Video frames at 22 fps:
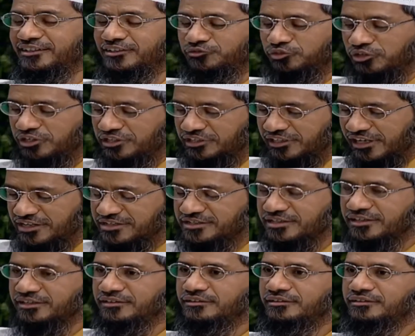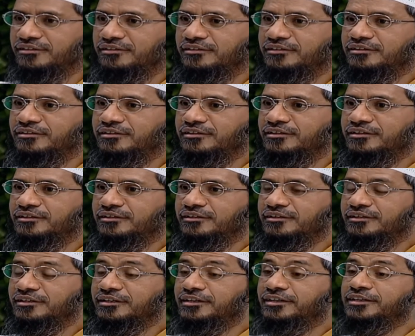So intention
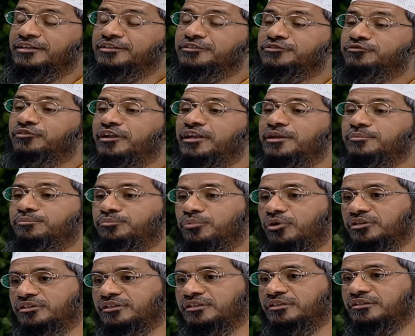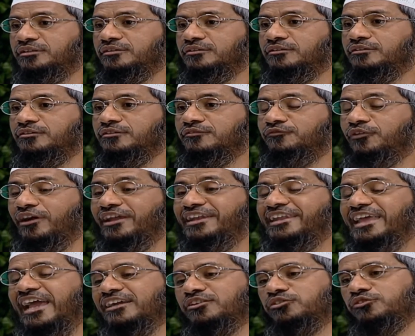is very important for
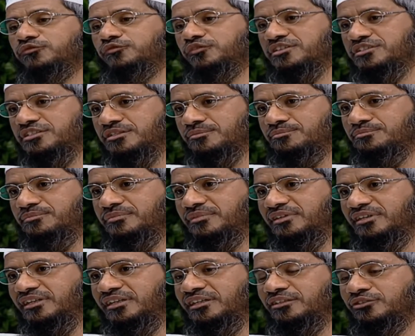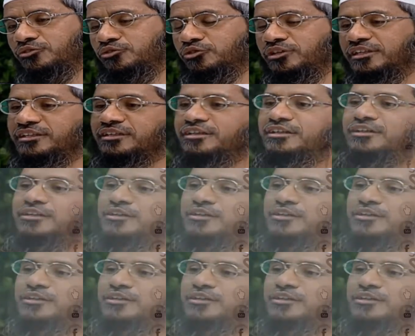any act of worship, including